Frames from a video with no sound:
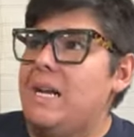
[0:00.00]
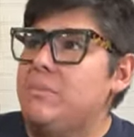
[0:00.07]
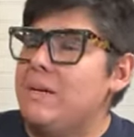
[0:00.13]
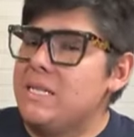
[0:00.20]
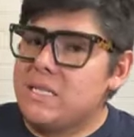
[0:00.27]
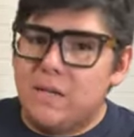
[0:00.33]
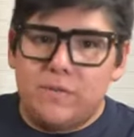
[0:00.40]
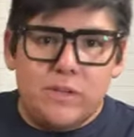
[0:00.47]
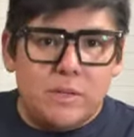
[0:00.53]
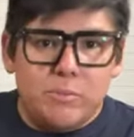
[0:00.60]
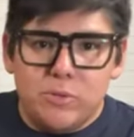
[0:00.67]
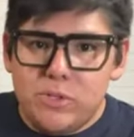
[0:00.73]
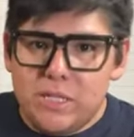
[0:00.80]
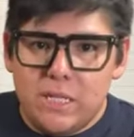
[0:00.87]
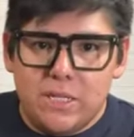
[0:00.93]
had my
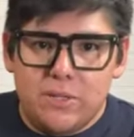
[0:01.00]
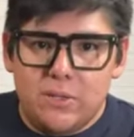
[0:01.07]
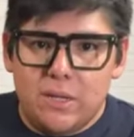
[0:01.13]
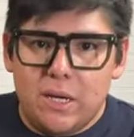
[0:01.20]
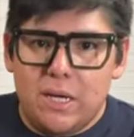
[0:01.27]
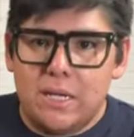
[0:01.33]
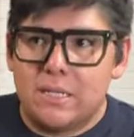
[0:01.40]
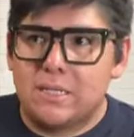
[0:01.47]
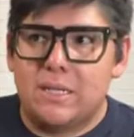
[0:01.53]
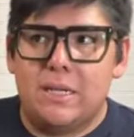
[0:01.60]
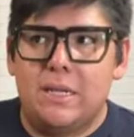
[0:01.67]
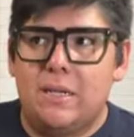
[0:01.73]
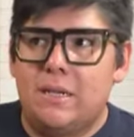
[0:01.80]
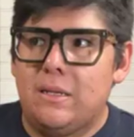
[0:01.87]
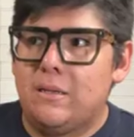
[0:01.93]
stuff in a boutique, you
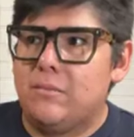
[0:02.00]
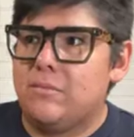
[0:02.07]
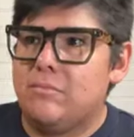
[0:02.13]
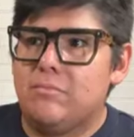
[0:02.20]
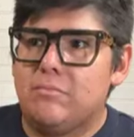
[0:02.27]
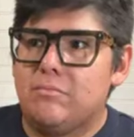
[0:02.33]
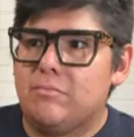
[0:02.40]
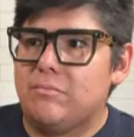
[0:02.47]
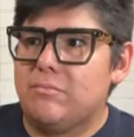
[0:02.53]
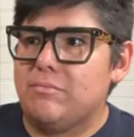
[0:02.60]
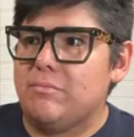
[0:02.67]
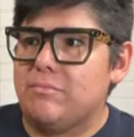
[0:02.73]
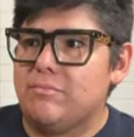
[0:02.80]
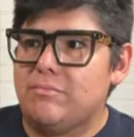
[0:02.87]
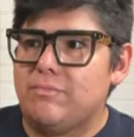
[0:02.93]
guys, and
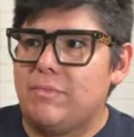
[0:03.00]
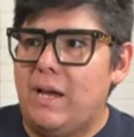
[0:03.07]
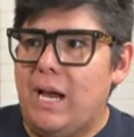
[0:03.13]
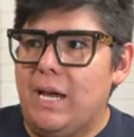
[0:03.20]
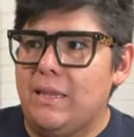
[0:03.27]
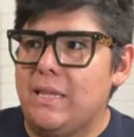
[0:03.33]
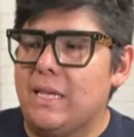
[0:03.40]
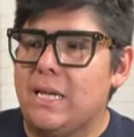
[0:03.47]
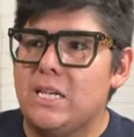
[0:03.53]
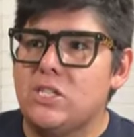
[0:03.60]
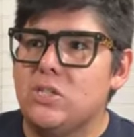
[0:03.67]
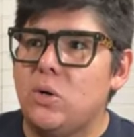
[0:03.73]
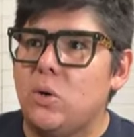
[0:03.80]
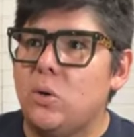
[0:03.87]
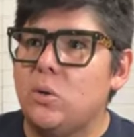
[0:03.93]
I
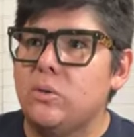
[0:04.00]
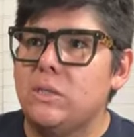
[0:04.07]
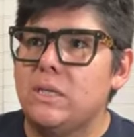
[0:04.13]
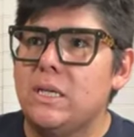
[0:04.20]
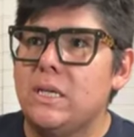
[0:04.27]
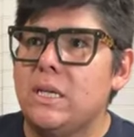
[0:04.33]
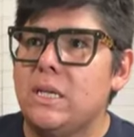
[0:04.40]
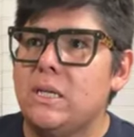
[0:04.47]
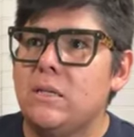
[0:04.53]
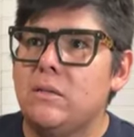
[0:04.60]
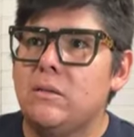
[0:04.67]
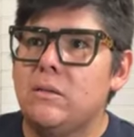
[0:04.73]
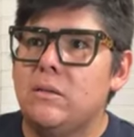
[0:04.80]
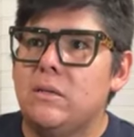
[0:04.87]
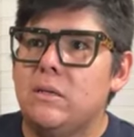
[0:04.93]
think I sold
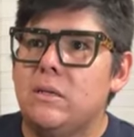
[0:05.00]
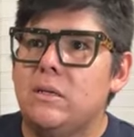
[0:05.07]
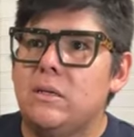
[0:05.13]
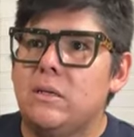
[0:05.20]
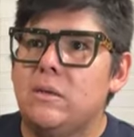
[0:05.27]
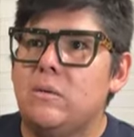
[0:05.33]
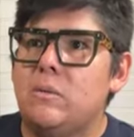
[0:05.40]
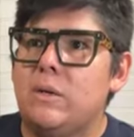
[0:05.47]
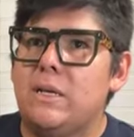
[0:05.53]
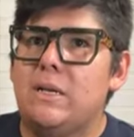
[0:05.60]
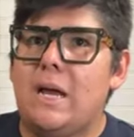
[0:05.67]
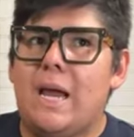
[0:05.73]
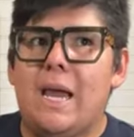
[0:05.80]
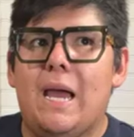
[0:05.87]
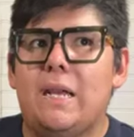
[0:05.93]
in,
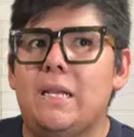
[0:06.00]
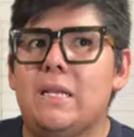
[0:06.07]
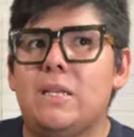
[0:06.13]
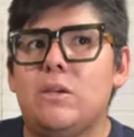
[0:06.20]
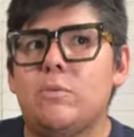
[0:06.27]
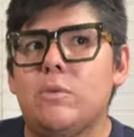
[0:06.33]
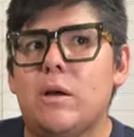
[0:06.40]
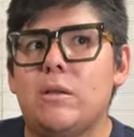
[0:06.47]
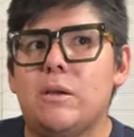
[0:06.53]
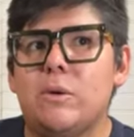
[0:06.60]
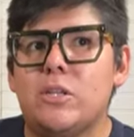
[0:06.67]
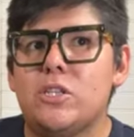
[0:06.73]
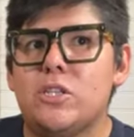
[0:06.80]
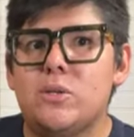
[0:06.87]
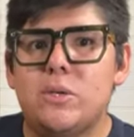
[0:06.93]
I had it in there
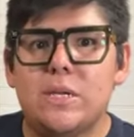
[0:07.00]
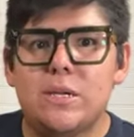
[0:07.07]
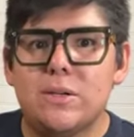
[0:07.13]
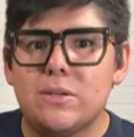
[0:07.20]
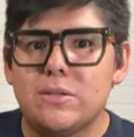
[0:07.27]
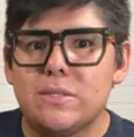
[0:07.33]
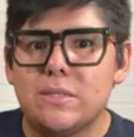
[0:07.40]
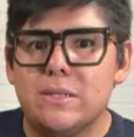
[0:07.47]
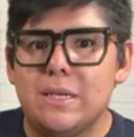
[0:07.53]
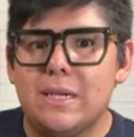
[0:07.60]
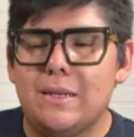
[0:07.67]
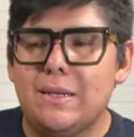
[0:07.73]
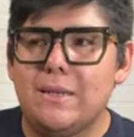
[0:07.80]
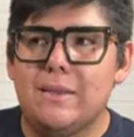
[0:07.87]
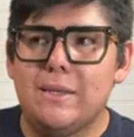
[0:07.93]
probably, 2 years,
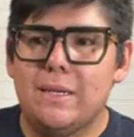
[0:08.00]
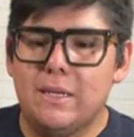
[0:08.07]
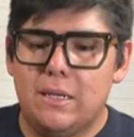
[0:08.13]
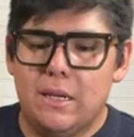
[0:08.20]
and